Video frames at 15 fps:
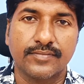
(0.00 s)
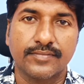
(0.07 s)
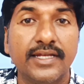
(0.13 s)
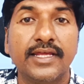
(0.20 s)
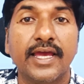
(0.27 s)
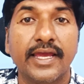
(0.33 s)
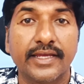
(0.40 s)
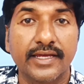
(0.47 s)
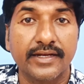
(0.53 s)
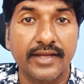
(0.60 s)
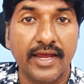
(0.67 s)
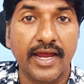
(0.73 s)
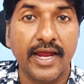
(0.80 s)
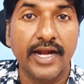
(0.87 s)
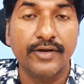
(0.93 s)
Finally, I
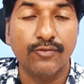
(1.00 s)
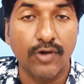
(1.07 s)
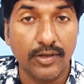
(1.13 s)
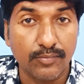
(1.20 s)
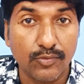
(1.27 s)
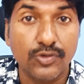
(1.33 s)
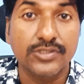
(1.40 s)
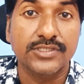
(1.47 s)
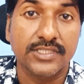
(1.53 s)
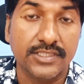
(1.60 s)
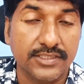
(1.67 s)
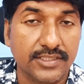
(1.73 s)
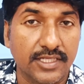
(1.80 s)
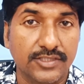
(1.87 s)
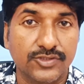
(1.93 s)
can add one more
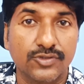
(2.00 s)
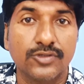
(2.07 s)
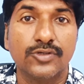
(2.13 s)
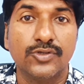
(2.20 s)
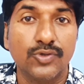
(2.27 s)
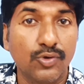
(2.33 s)
skills also.